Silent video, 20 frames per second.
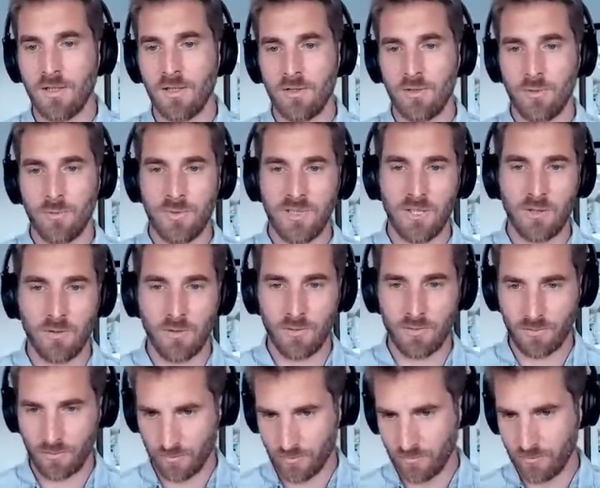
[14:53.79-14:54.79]
Uh, you will go
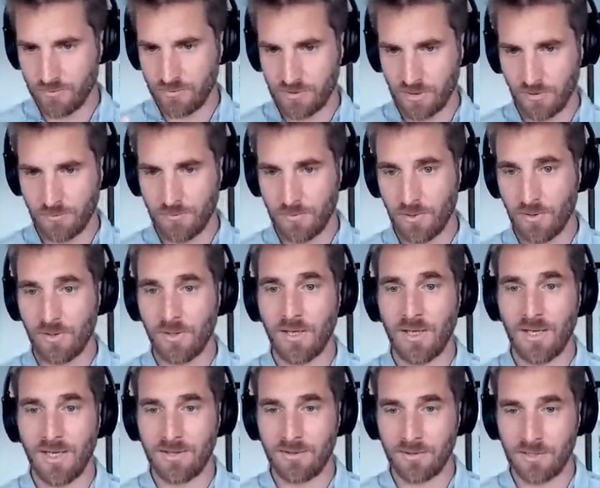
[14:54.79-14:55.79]
through some uh,
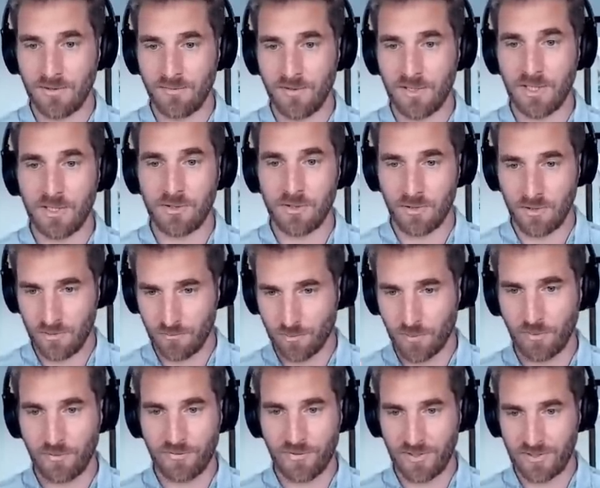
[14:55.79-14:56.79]
identification
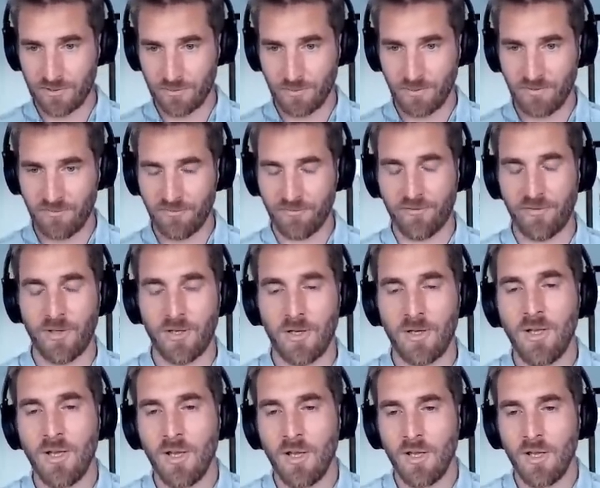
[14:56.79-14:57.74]
process with uh,